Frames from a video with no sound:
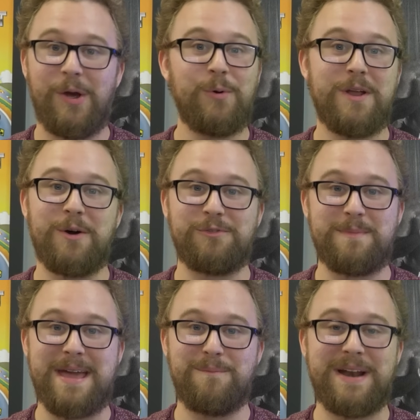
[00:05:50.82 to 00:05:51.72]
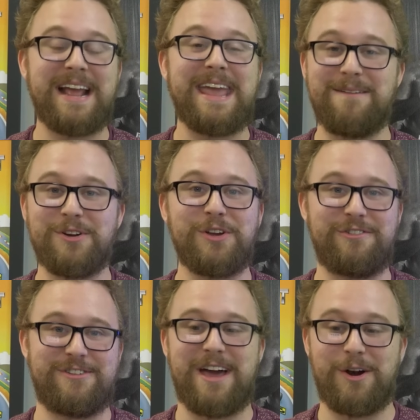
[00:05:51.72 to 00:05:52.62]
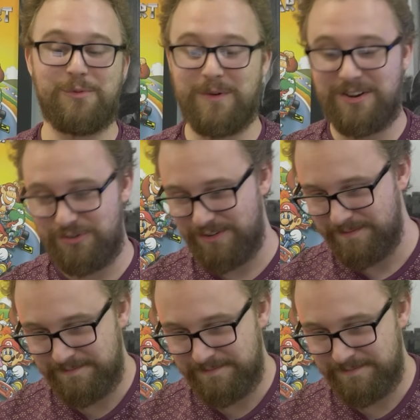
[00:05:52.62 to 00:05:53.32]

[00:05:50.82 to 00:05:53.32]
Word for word: Who knows, man, but I gave it a good shot on Wish.